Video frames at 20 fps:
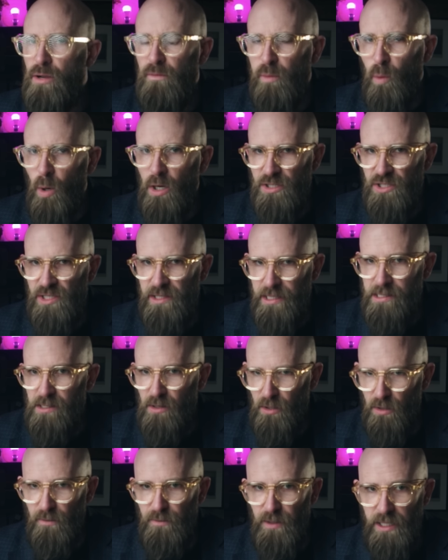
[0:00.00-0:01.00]
who've watched this
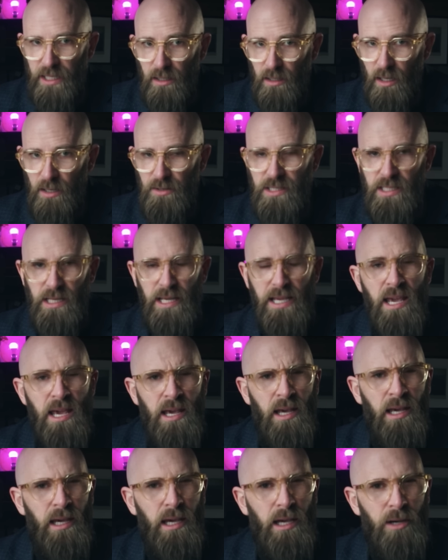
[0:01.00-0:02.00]
conflict closely,
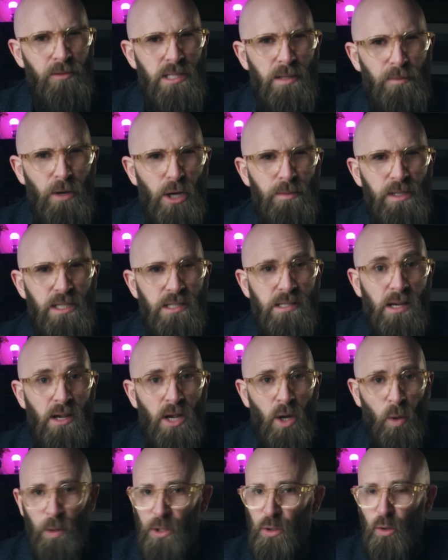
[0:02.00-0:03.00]
it was the moment
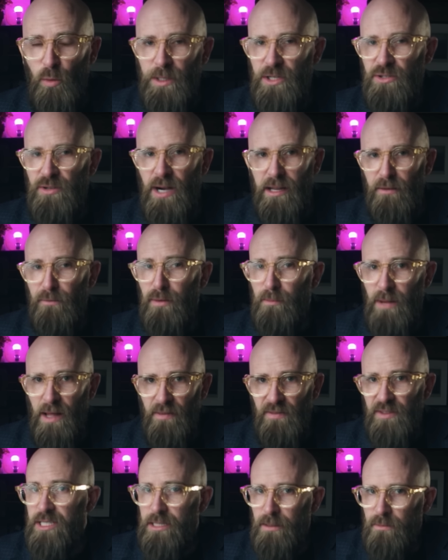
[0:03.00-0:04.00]
we'd all been dreading for
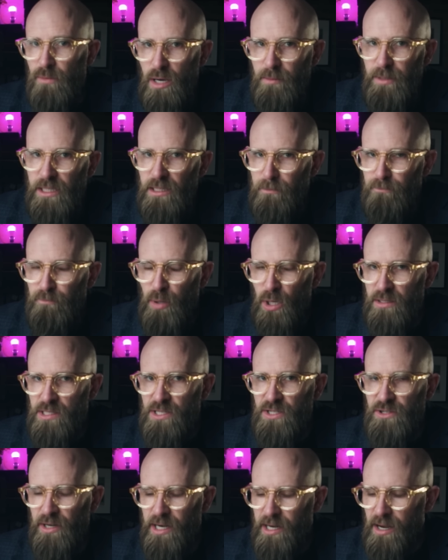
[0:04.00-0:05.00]
months. The moment the
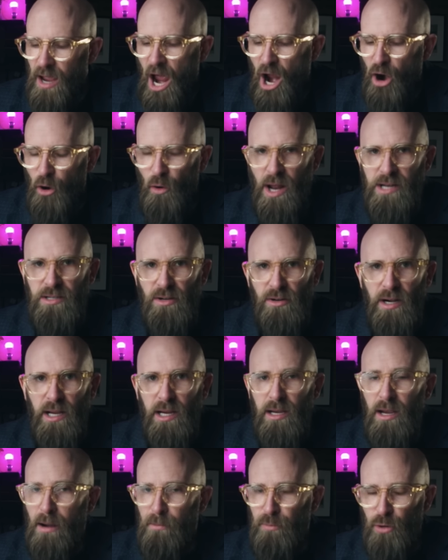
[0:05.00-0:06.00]
posturing,
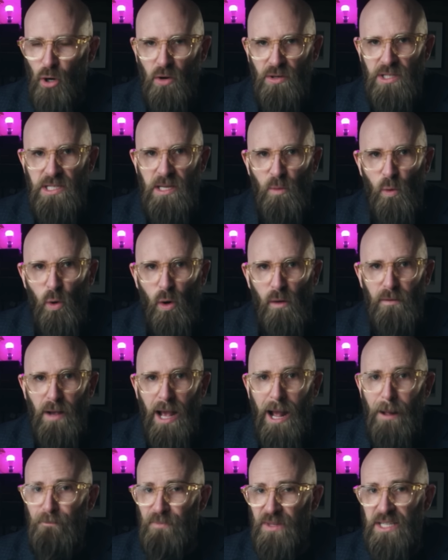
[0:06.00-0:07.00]
rhetoric, proxy
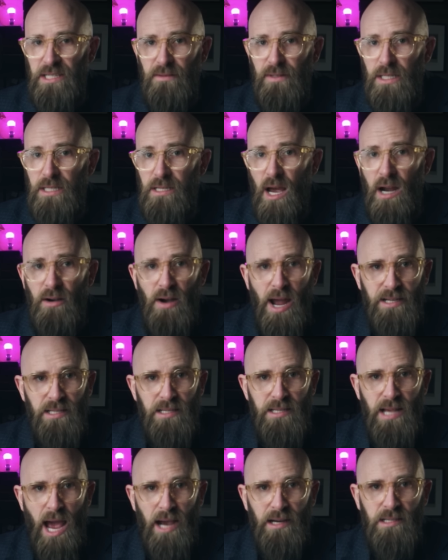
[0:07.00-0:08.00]
warfare, and even direct
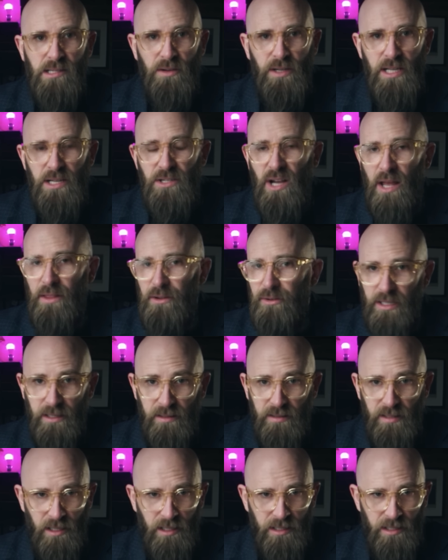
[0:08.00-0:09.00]
attacks on each other in
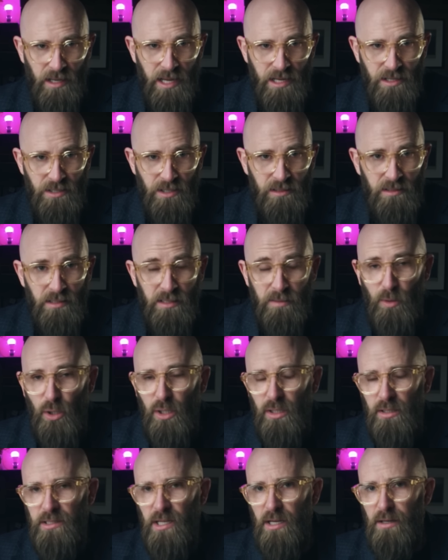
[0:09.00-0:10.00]
Third Nations
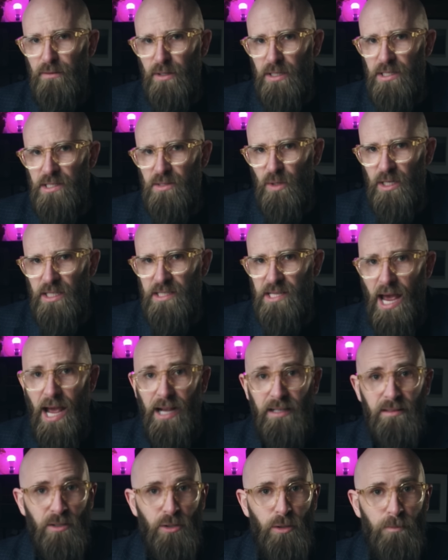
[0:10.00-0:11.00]
boiled over into an
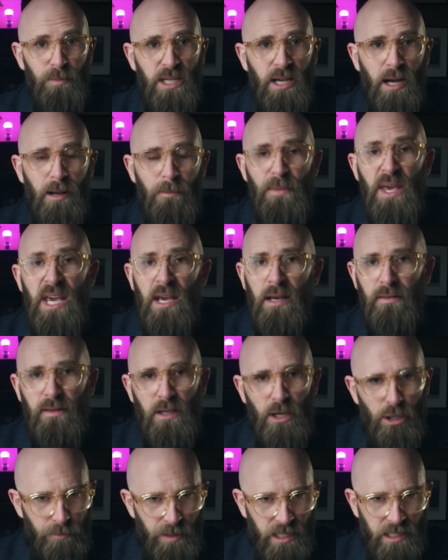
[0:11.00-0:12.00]
attack that could become
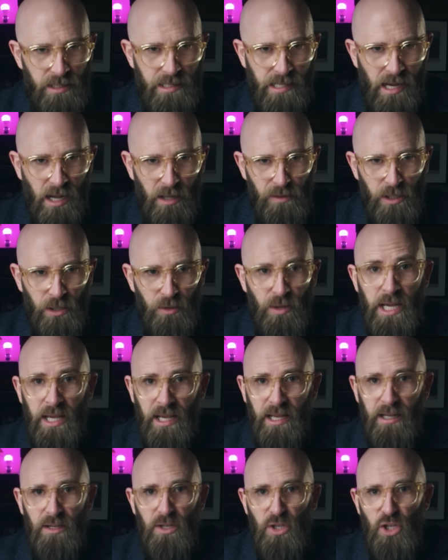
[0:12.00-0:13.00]
the opening salvo
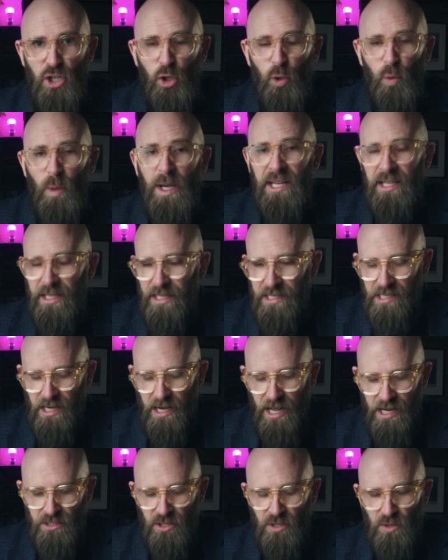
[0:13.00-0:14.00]
in a new
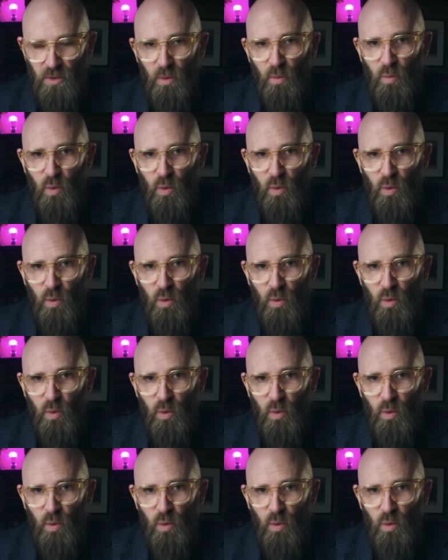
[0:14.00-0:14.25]
international